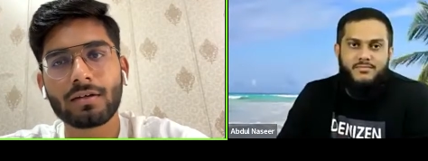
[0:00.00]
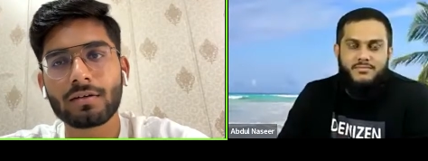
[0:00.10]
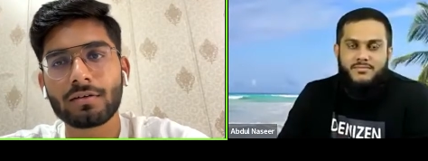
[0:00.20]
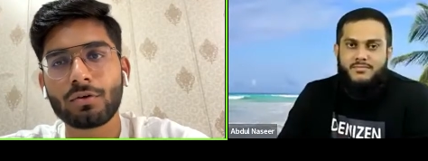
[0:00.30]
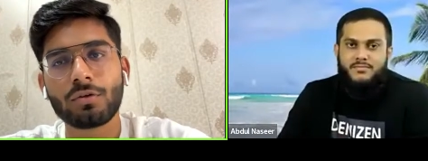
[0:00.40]
Speaker 1: I
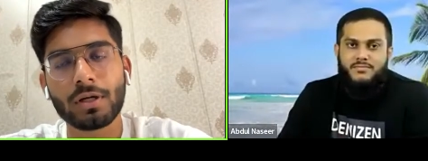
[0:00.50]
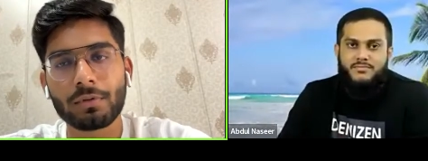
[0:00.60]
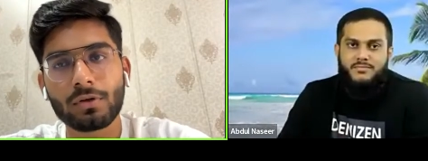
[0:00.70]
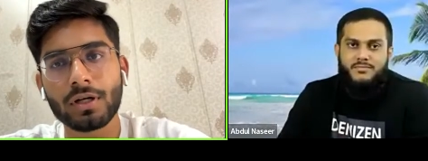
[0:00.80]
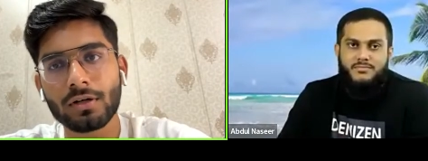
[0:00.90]
think uh, you'll
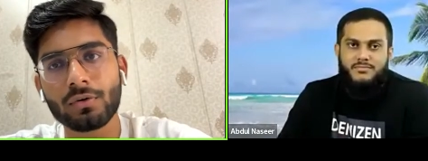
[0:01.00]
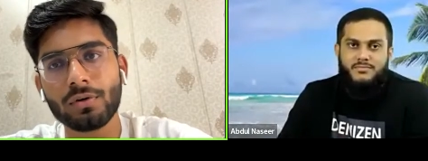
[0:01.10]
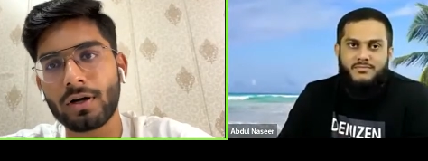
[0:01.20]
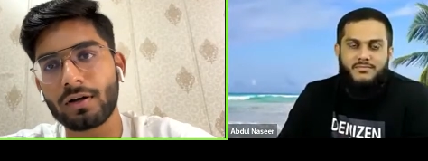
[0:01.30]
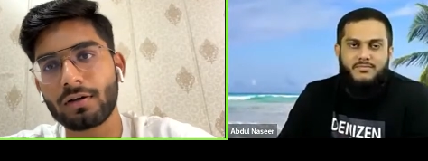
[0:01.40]
be able to get a
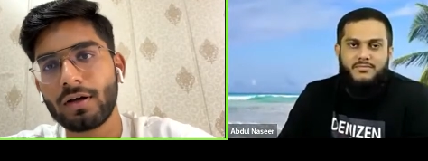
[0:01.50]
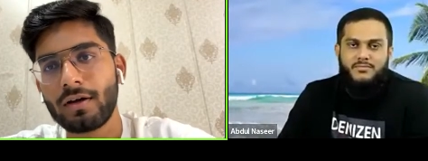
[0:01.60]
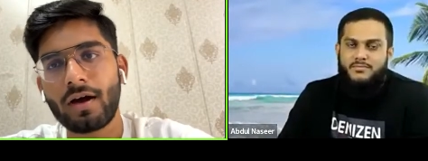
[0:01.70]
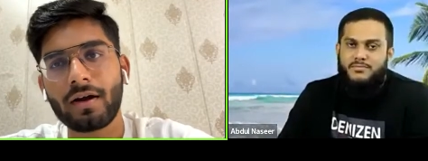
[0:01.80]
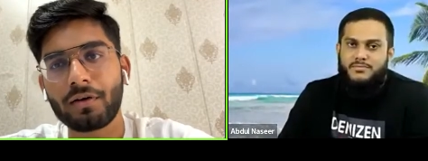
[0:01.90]
good run.
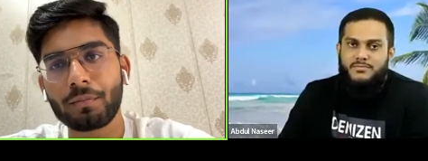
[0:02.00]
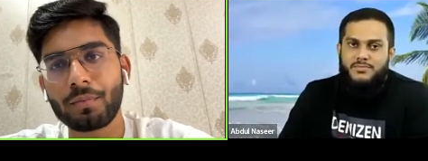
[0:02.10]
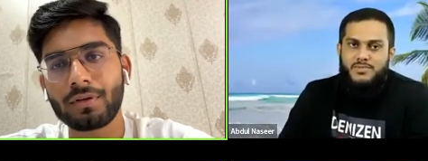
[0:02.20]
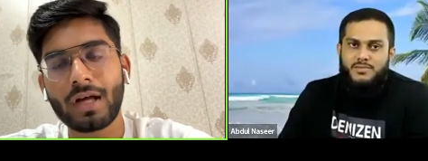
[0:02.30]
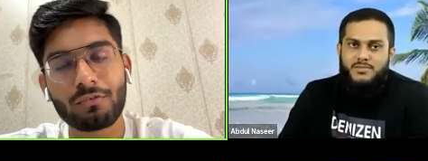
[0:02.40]

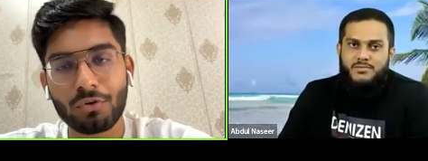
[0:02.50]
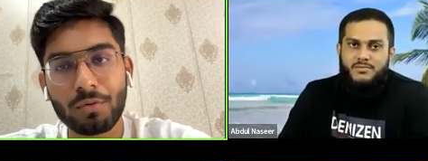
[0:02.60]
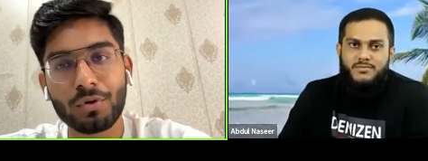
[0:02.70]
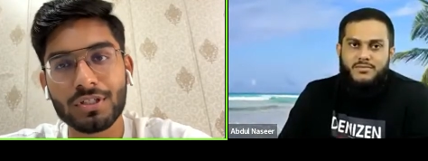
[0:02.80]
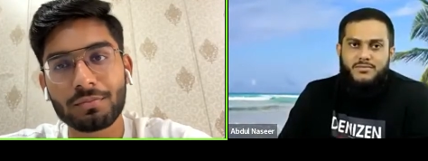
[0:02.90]
And that
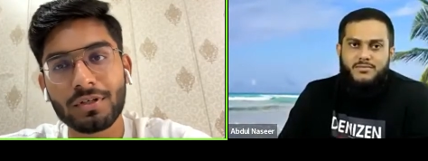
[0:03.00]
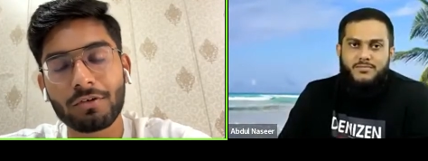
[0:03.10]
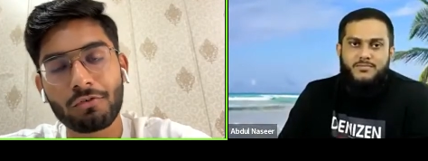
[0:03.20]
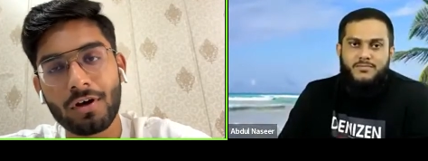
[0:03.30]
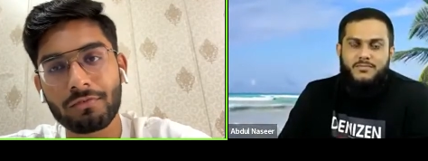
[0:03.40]
won't be
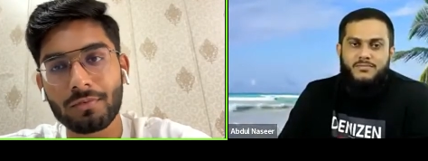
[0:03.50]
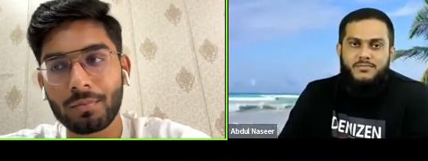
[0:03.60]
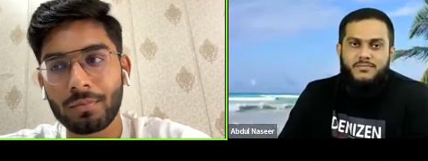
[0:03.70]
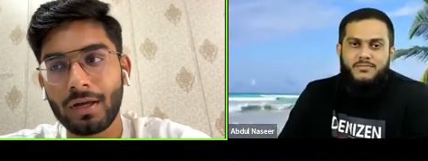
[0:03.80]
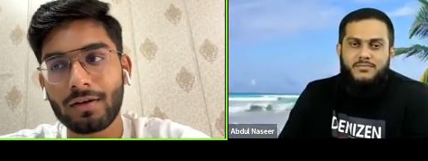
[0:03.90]
possible if you have
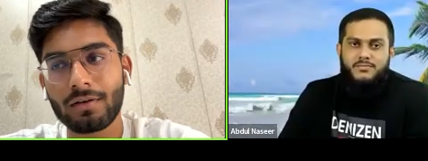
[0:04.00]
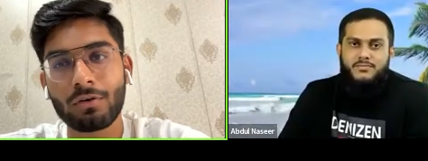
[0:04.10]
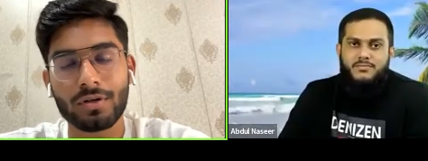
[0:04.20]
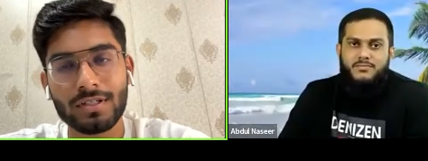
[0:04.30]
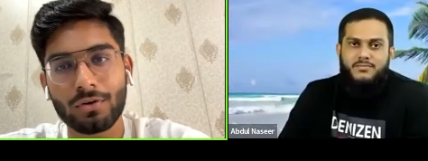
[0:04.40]
like
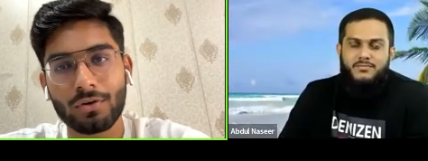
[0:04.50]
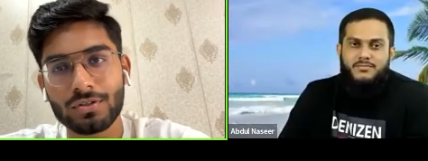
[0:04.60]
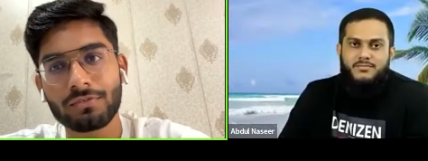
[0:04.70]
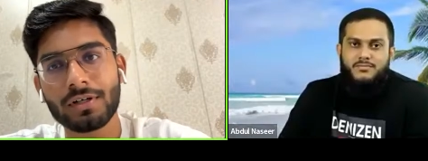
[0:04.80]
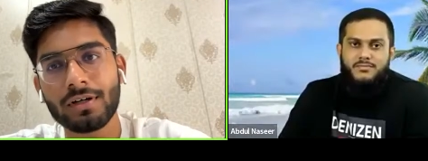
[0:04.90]
lots and
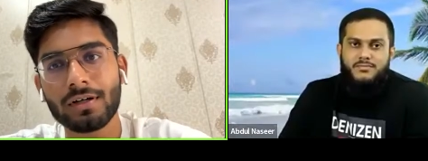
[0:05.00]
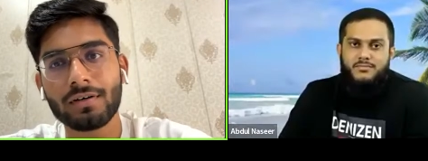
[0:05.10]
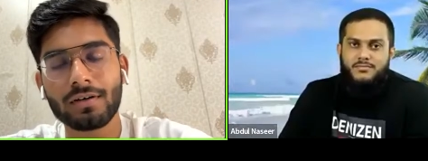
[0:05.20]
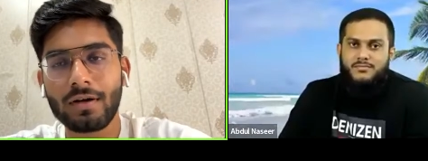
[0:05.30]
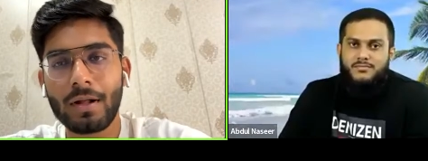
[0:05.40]
lots of
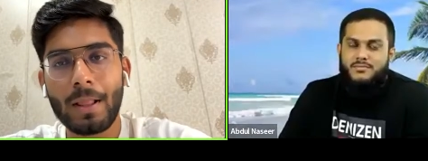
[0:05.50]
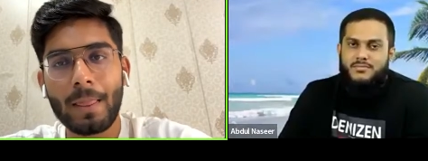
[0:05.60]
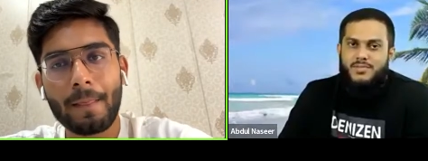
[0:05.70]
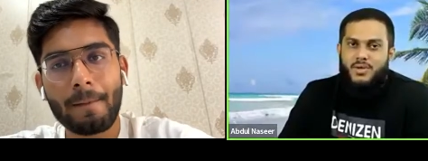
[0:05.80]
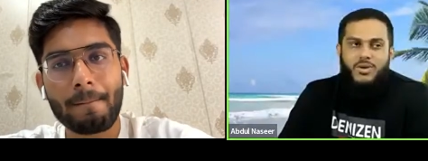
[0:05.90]
content.
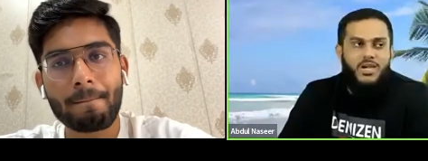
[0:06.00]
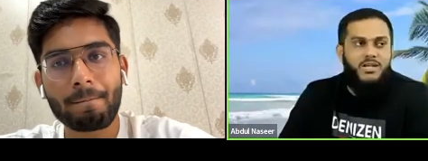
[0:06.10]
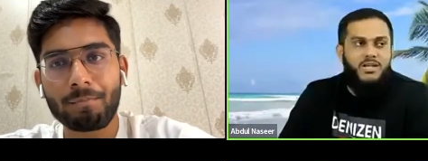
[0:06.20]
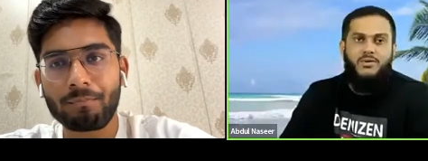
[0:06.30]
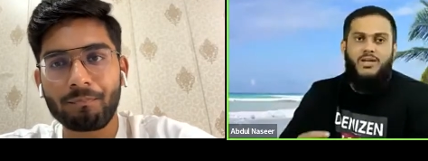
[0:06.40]
Speaker 2: Okay,
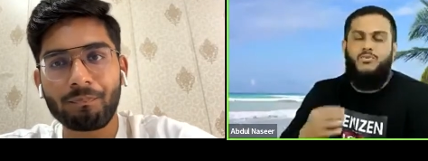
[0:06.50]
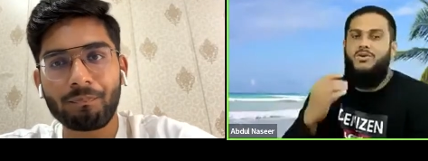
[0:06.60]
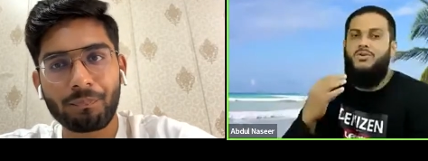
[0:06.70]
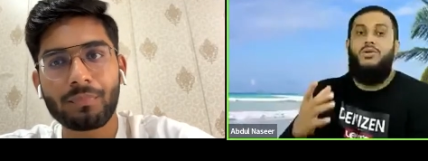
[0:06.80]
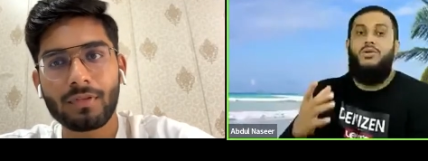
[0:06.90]
now I
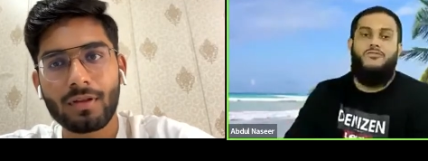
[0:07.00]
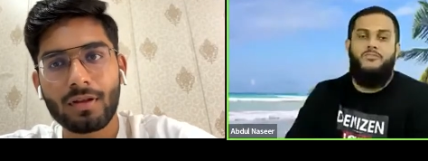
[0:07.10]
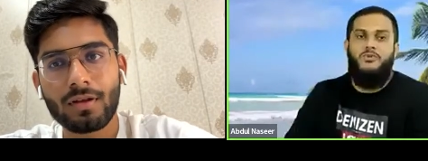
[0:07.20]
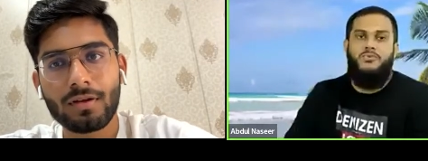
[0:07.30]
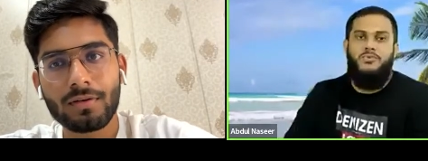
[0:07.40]
want to hear from
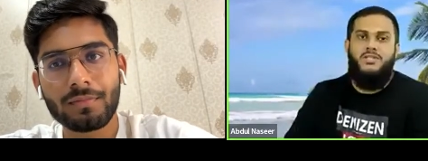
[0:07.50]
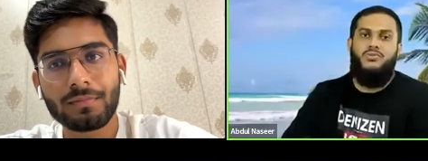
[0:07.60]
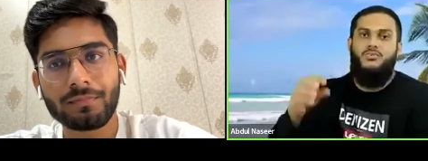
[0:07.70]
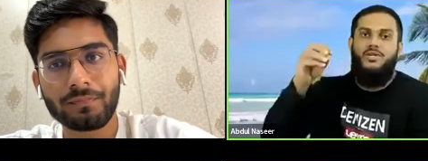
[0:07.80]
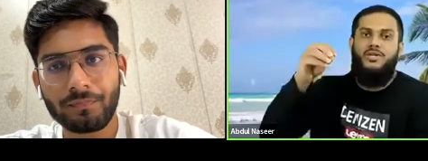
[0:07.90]
you. The
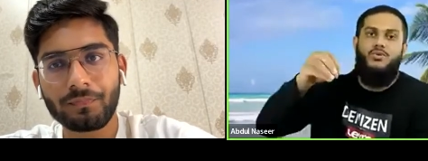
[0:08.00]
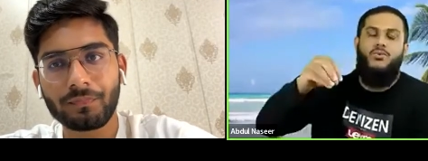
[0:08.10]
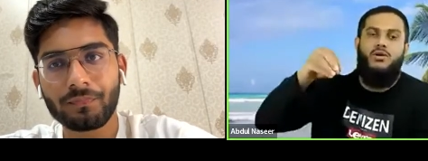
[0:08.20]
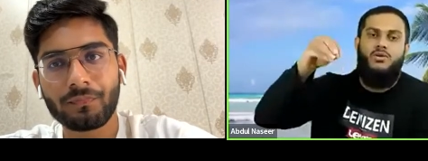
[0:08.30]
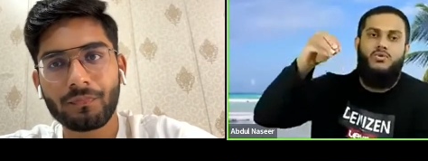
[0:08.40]
students who
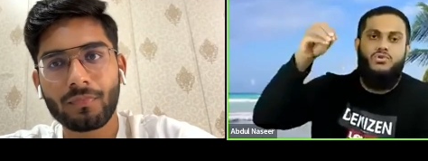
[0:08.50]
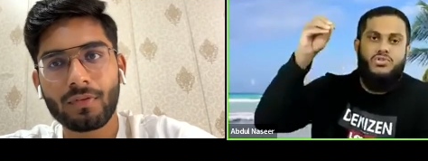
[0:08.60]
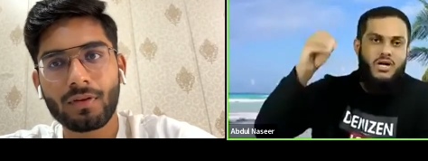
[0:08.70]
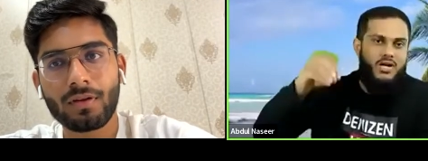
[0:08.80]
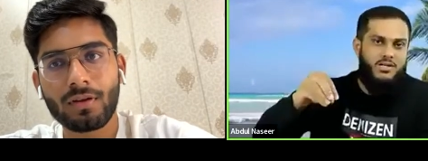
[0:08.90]
want to
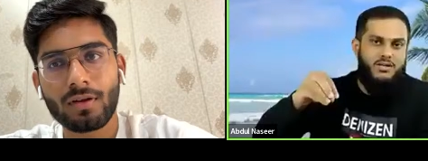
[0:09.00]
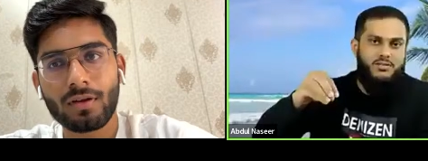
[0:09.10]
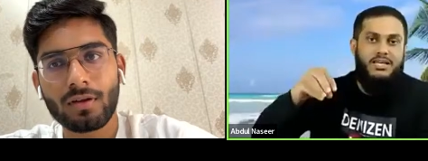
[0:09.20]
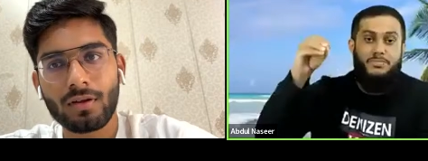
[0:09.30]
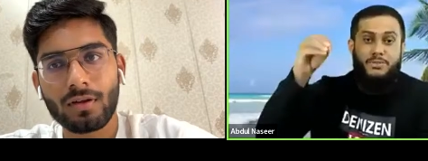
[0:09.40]
start
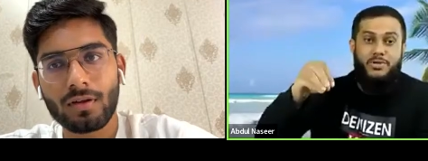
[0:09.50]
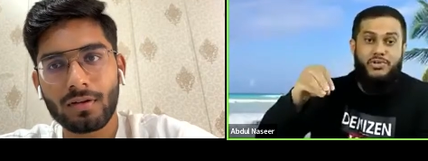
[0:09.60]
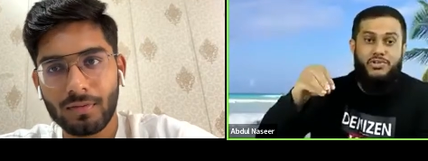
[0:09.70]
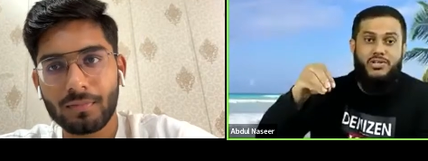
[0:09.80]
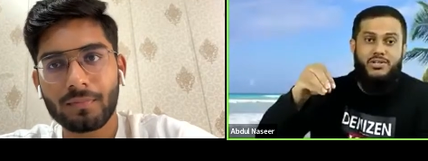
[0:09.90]
their
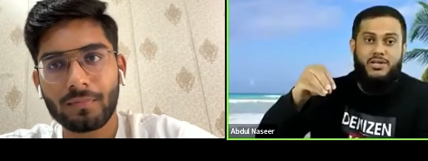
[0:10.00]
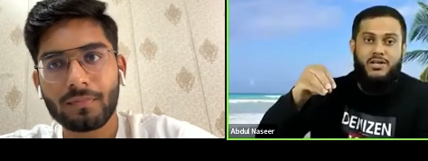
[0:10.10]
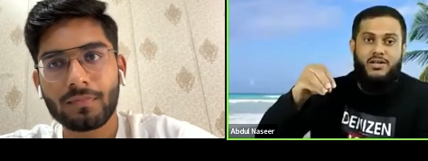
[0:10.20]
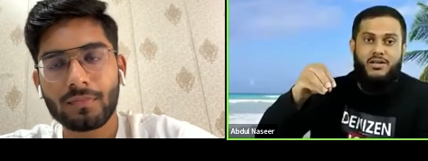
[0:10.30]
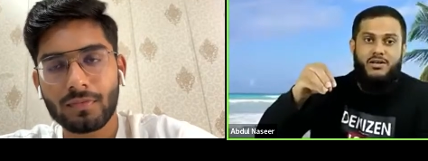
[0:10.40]
preparation
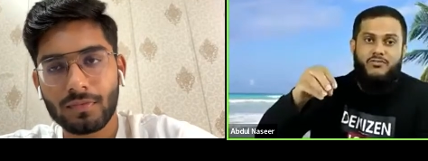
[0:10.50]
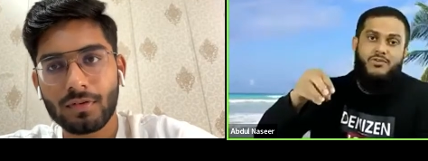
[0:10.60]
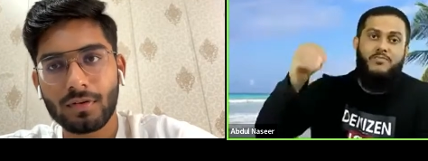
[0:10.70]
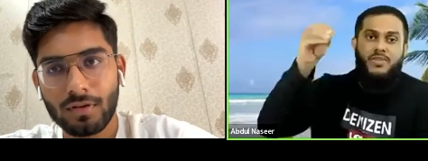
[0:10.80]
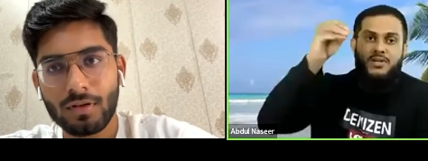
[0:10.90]

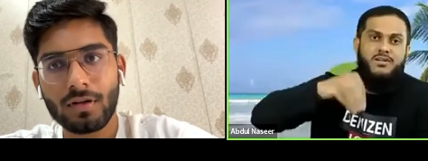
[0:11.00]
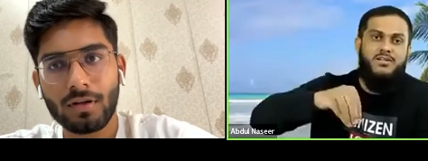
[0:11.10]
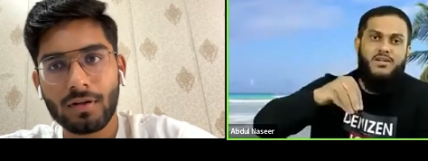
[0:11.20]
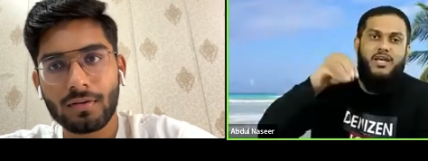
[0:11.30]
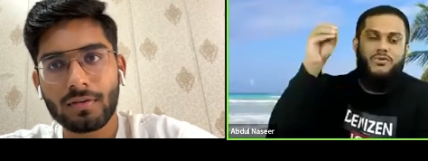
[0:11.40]
from third
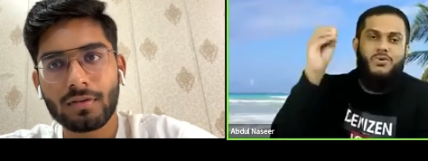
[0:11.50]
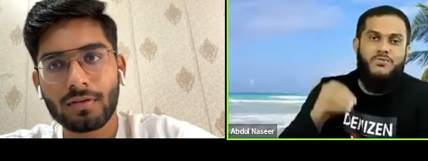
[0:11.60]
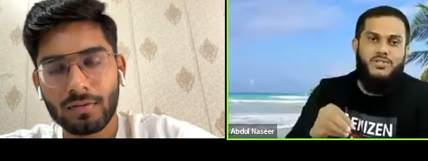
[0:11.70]
year, like you have